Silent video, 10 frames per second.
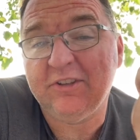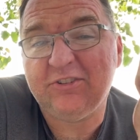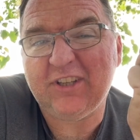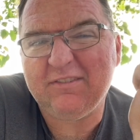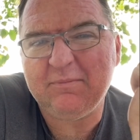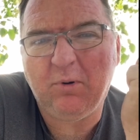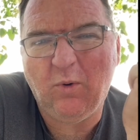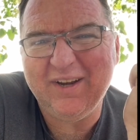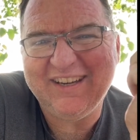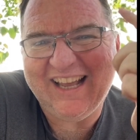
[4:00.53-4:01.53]

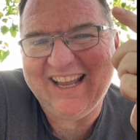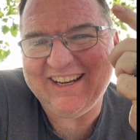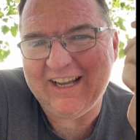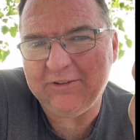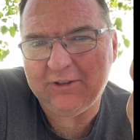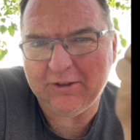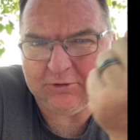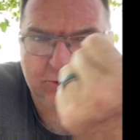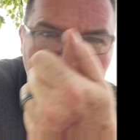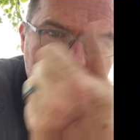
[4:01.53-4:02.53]
7.99 seconds
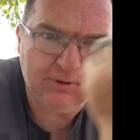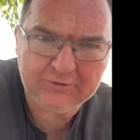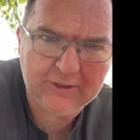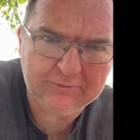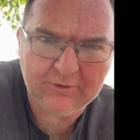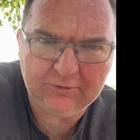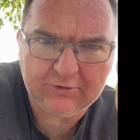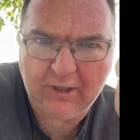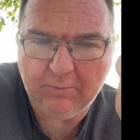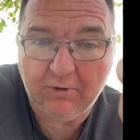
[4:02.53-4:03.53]
according to my stepson's
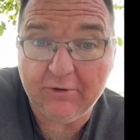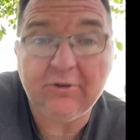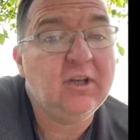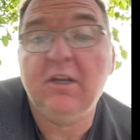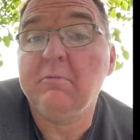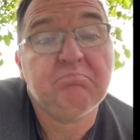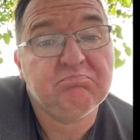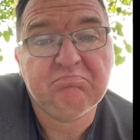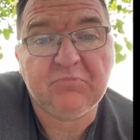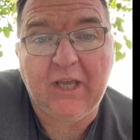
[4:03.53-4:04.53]
stopwatch.
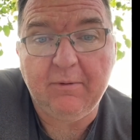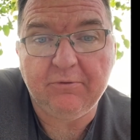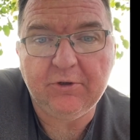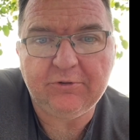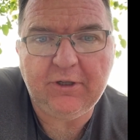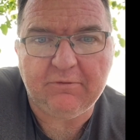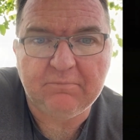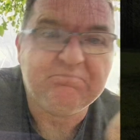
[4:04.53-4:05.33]
Time it for yourself.